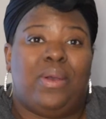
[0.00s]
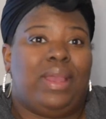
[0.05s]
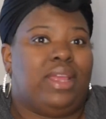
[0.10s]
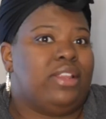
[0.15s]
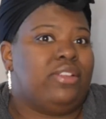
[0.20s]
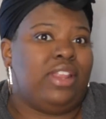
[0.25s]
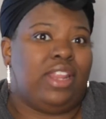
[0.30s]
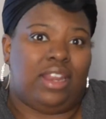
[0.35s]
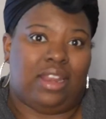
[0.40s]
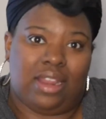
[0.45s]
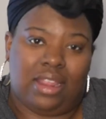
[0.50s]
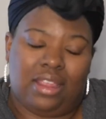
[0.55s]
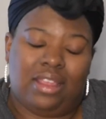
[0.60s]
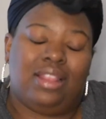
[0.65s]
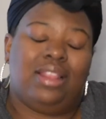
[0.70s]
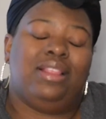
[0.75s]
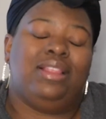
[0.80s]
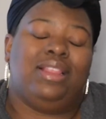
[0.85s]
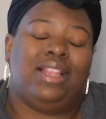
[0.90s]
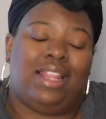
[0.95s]
and
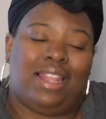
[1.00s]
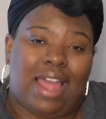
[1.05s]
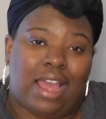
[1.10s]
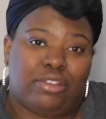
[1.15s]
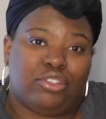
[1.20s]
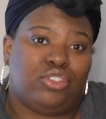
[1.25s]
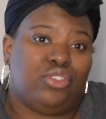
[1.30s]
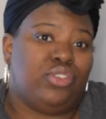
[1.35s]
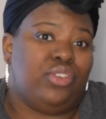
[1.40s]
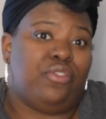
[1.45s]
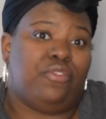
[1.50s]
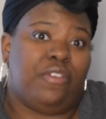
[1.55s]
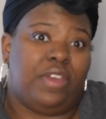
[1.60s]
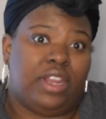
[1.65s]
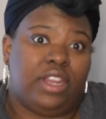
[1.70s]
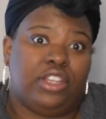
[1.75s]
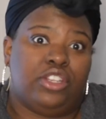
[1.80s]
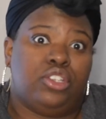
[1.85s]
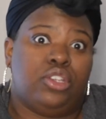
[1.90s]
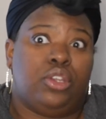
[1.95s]
allows you to
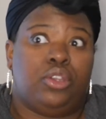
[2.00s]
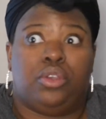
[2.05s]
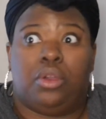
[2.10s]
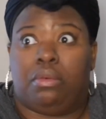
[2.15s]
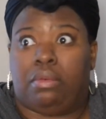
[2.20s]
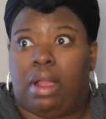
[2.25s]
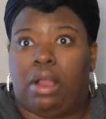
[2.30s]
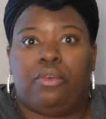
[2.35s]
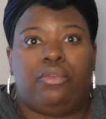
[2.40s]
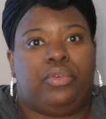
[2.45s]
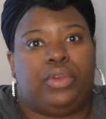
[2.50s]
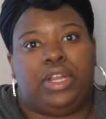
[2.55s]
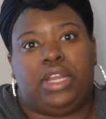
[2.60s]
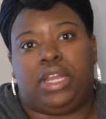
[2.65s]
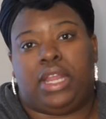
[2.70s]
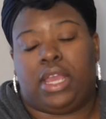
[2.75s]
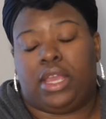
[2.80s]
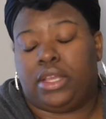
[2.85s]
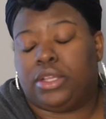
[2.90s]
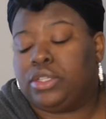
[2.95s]
finish your route for the
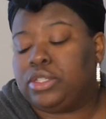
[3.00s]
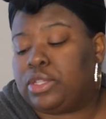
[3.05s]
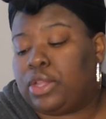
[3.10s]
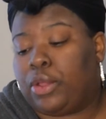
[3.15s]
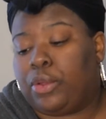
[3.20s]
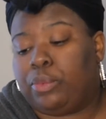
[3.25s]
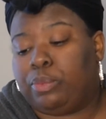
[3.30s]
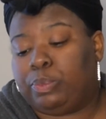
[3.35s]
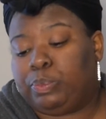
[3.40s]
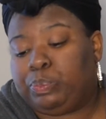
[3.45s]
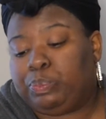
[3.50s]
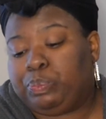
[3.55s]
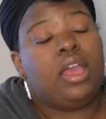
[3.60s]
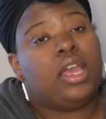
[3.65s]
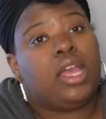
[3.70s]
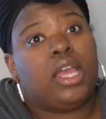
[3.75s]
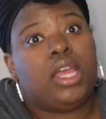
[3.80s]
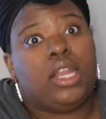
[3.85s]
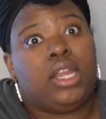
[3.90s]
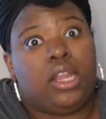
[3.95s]
day. So
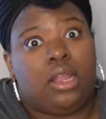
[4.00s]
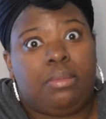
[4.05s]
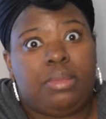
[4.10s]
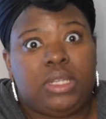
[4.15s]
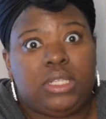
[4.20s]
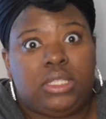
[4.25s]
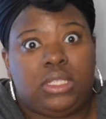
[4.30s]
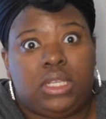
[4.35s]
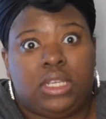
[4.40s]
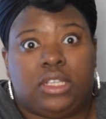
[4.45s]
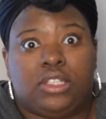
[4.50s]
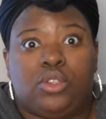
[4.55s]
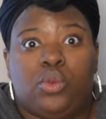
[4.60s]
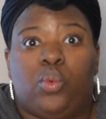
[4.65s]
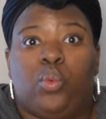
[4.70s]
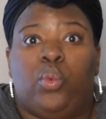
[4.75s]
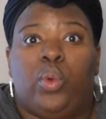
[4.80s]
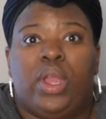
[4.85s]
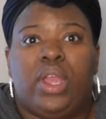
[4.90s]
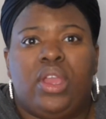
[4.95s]
number 6,
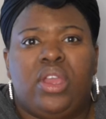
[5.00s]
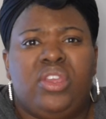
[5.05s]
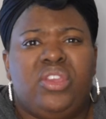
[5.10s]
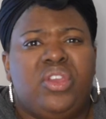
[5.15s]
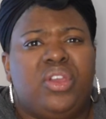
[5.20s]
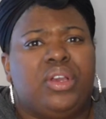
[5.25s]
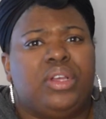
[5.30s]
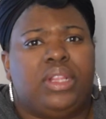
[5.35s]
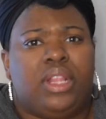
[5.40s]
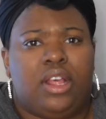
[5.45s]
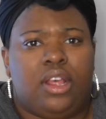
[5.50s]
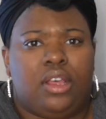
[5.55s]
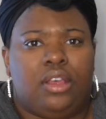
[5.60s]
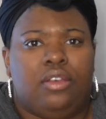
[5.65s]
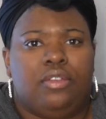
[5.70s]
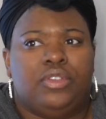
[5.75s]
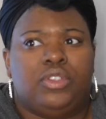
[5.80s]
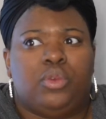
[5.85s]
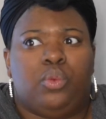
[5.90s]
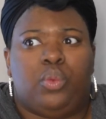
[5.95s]
wear your
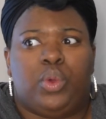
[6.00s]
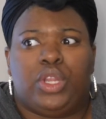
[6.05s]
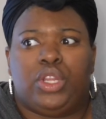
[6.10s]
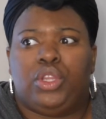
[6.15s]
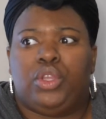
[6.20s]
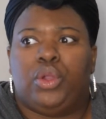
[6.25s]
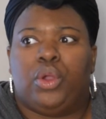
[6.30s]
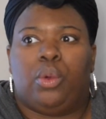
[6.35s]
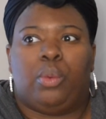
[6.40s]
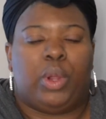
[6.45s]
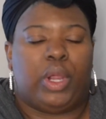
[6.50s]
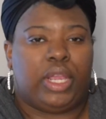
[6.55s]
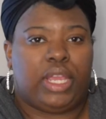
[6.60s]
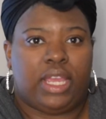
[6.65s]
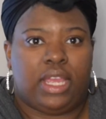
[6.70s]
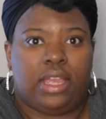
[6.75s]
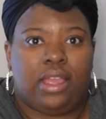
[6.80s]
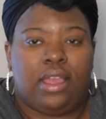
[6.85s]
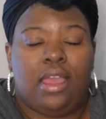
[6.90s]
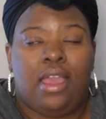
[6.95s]
gloves when you're
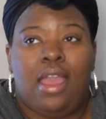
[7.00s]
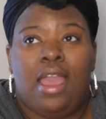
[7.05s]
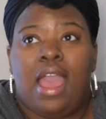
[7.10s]
working.